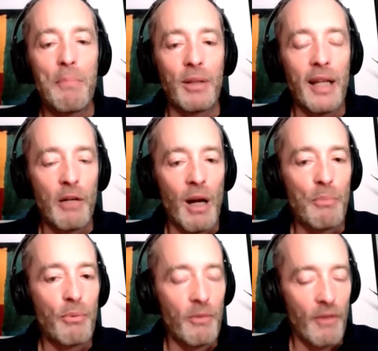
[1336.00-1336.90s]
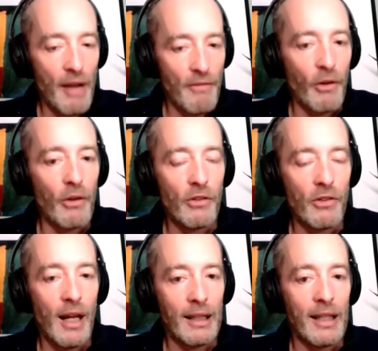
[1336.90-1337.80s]
a playground at
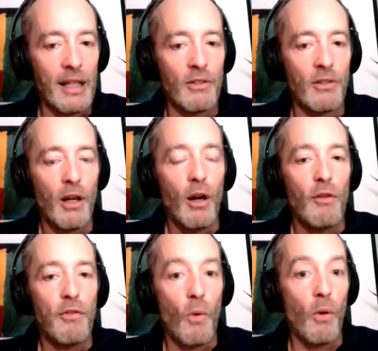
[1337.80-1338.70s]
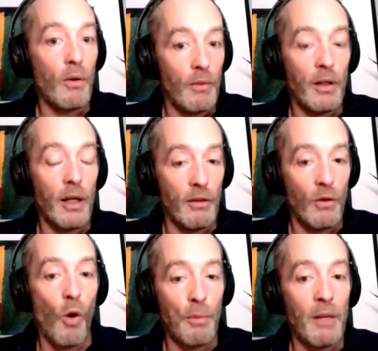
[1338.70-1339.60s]
first, at least, for
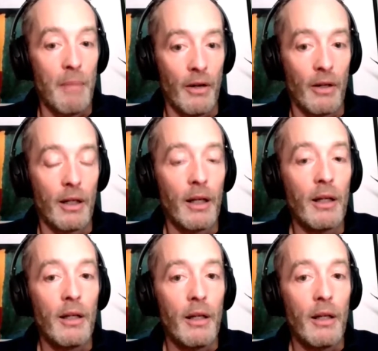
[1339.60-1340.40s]
corporate America,